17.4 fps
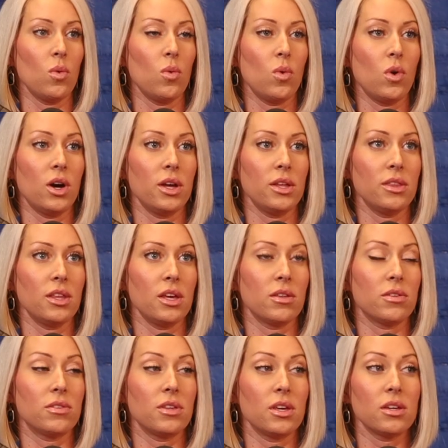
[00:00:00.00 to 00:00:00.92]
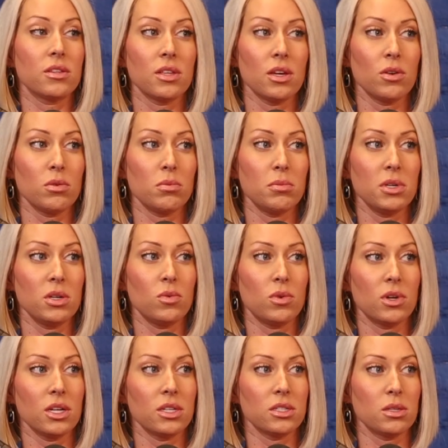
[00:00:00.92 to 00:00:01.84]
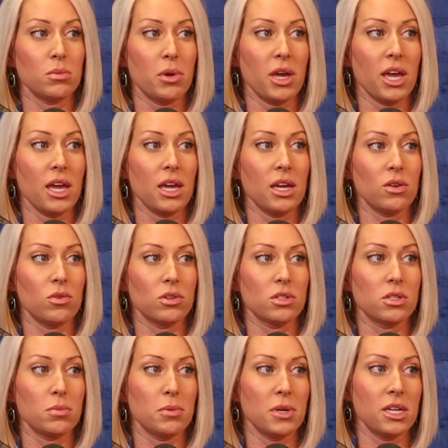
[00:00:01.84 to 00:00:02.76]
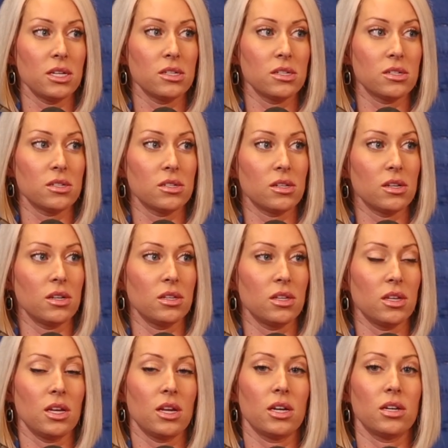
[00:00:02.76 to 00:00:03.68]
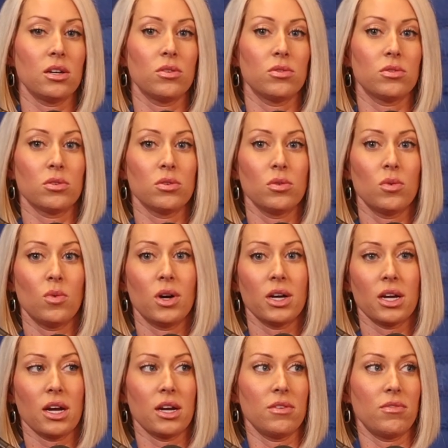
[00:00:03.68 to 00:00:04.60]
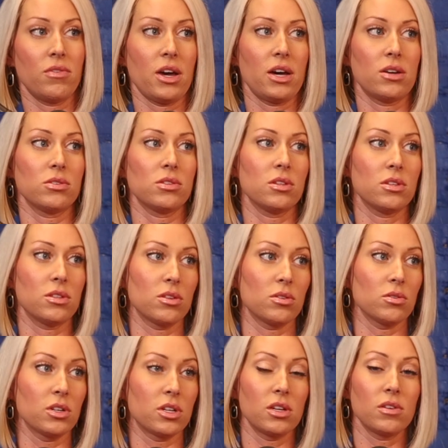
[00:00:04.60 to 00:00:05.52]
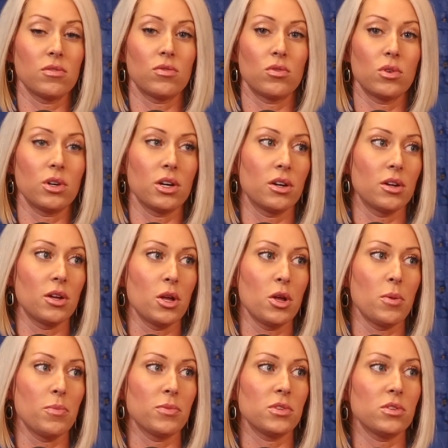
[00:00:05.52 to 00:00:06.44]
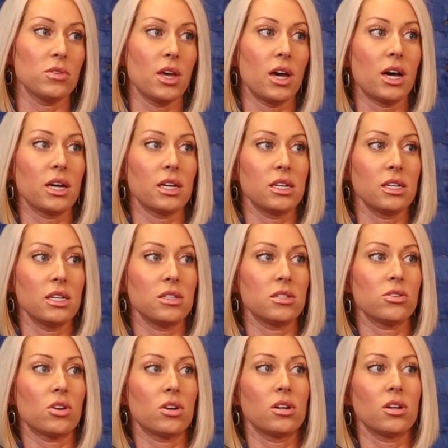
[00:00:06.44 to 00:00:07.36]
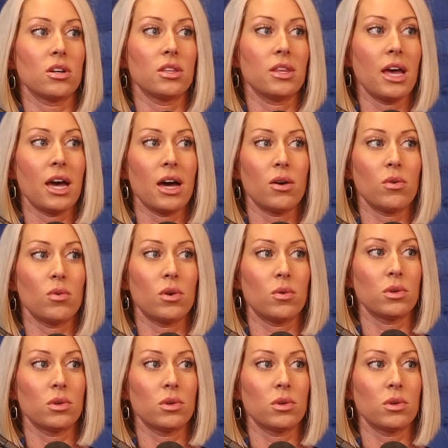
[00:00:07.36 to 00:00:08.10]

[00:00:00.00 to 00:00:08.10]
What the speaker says: what they think they would be wanting to pay or spend, and then I go through what kind of house that they're looking for, so that I can get started on that while